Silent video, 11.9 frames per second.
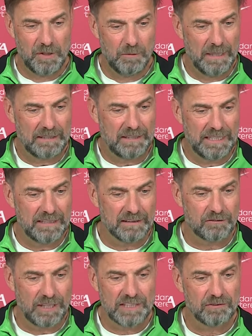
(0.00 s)
You might think
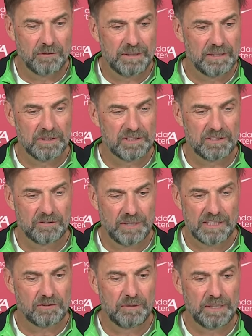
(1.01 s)
the transfer window is the
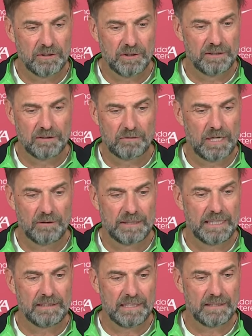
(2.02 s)
transfer window and around
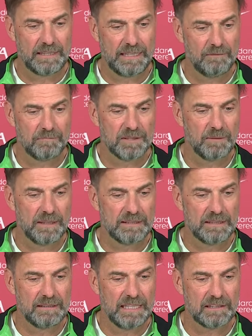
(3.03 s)
that nothing happens,
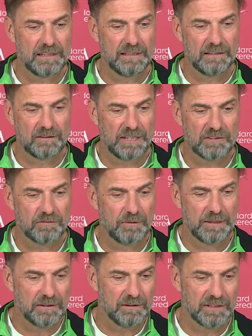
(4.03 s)
but that actually the transfer
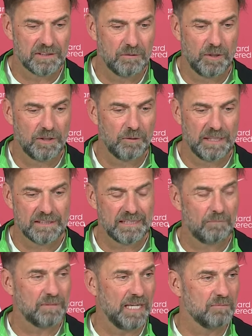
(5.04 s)
window is the one where
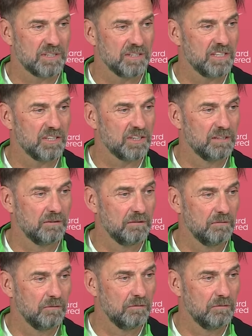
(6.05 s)
sometimes decision,